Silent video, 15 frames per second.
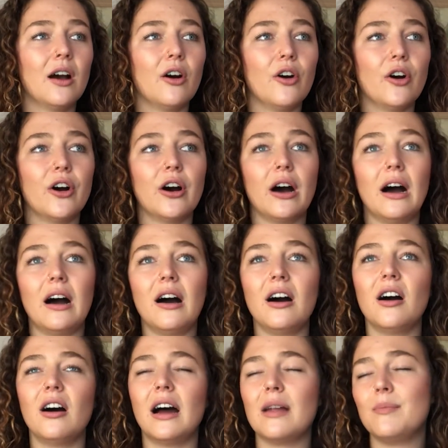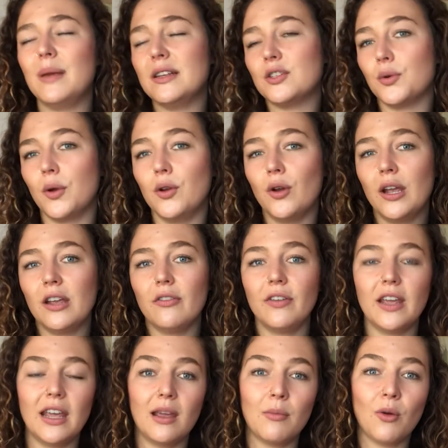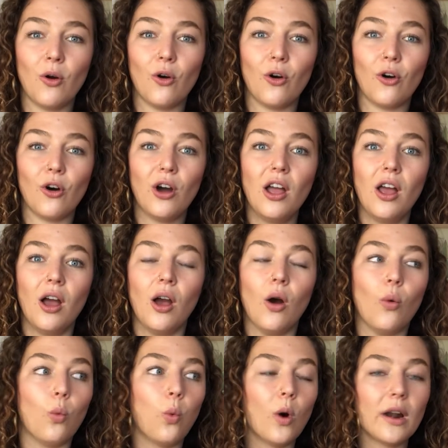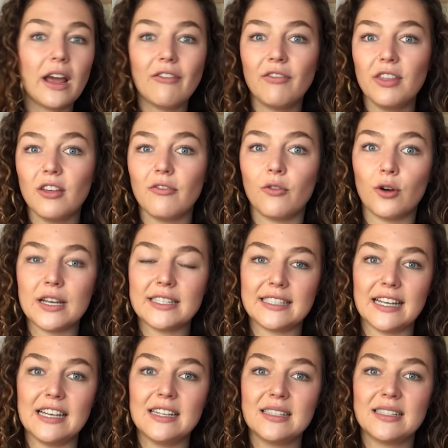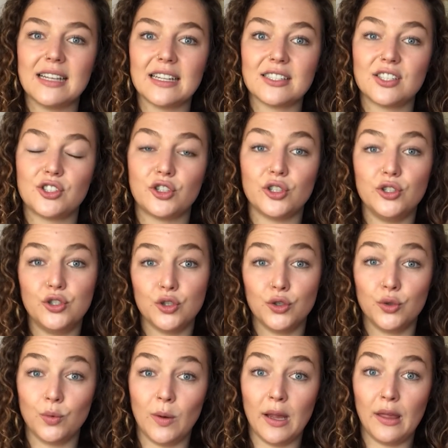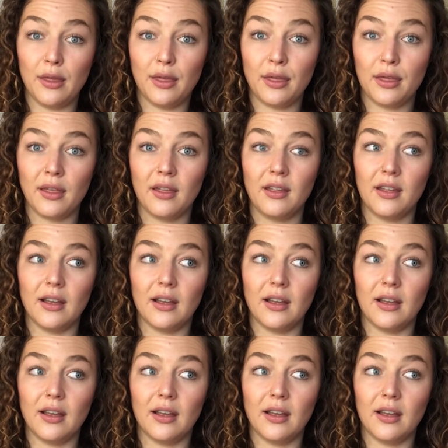or oh, I'd be too annoying for him, or whatever the voice is that's to do with